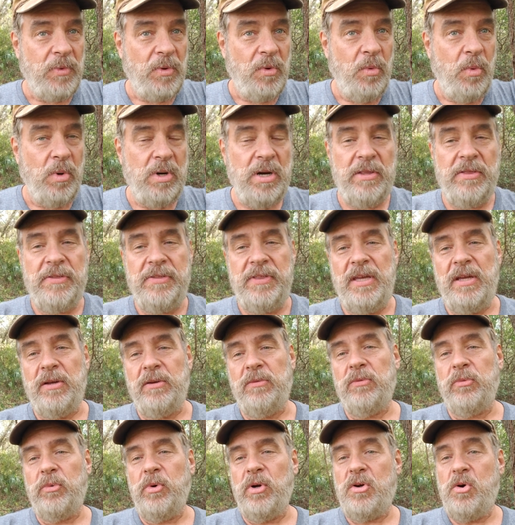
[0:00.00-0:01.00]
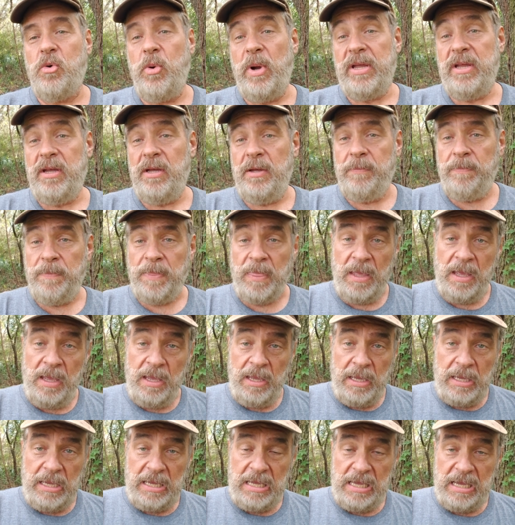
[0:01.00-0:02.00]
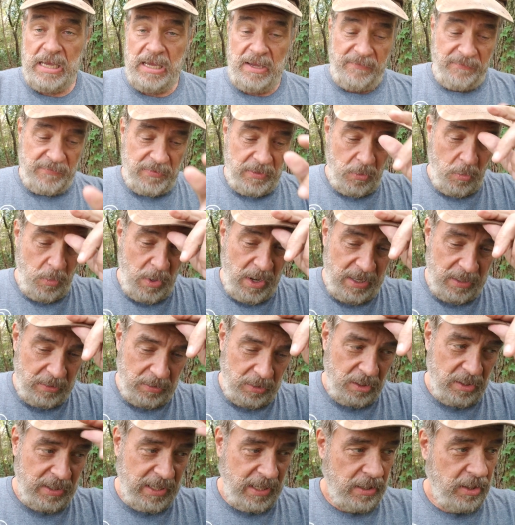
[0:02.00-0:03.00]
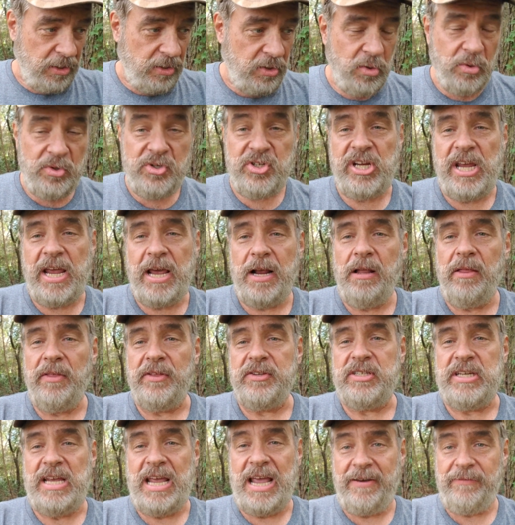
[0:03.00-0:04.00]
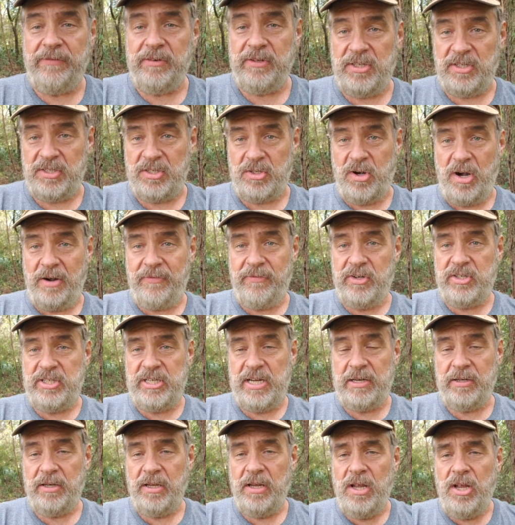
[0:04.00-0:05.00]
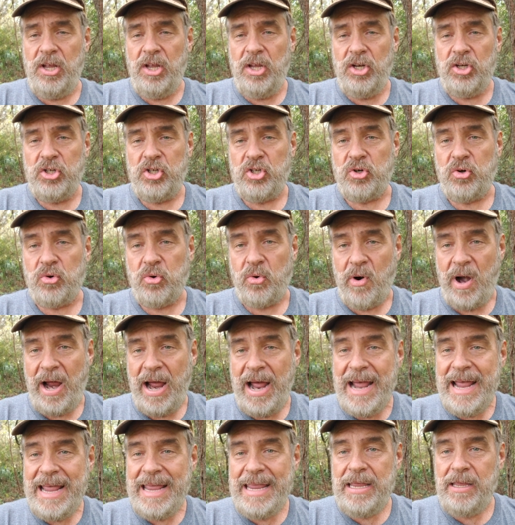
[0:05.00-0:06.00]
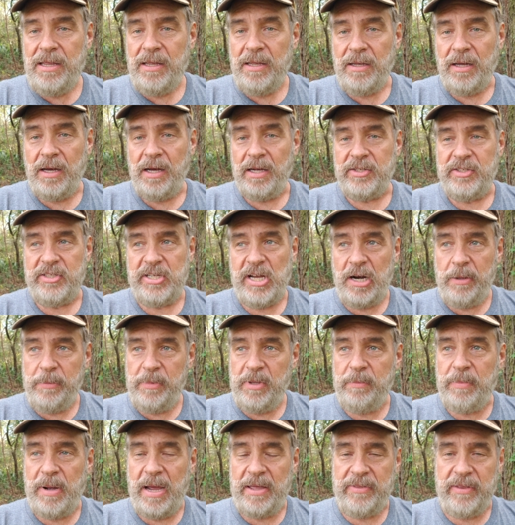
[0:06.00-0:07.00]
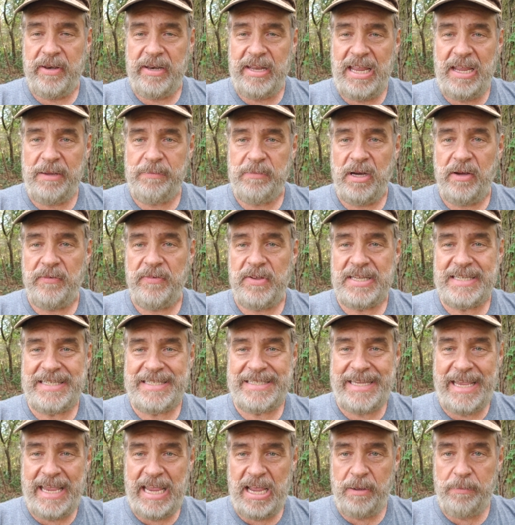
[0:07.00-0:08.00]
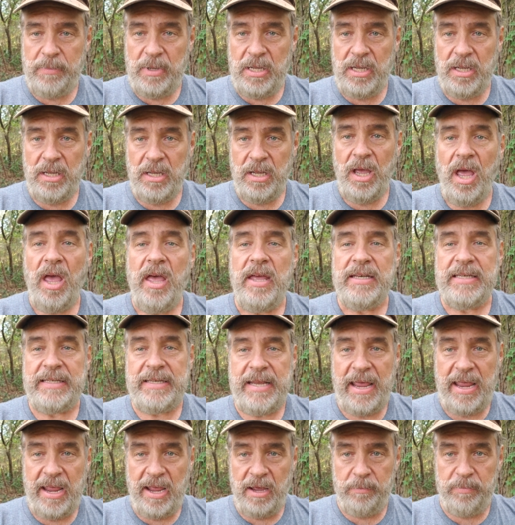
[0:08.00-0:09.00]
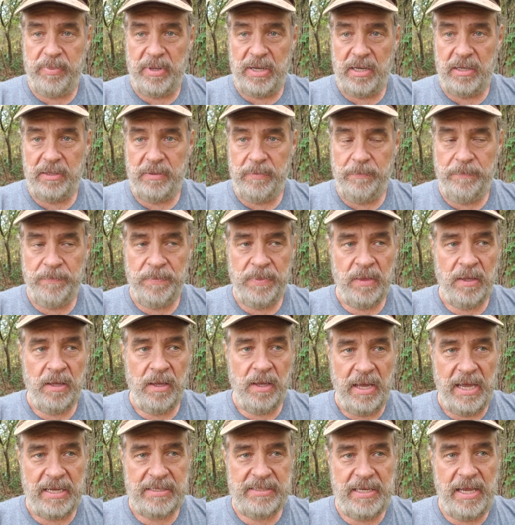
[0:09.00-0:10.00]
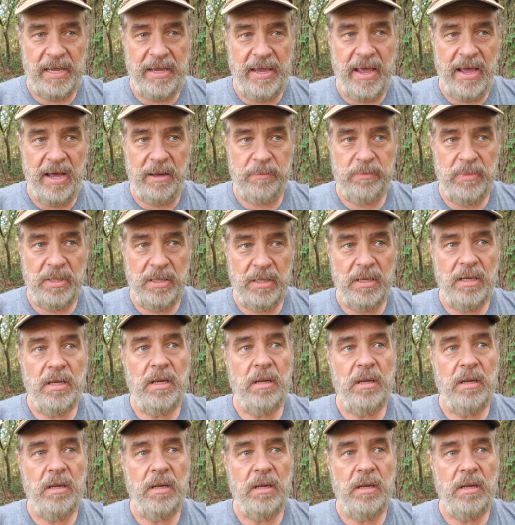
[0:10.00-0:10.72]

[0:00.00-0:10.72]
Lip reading: One other thing, real quick. If you want to look at a new channel that you haven't discovered yet, try a gentleman by the name of Sam Tampa. S-A-M-P-A-M-P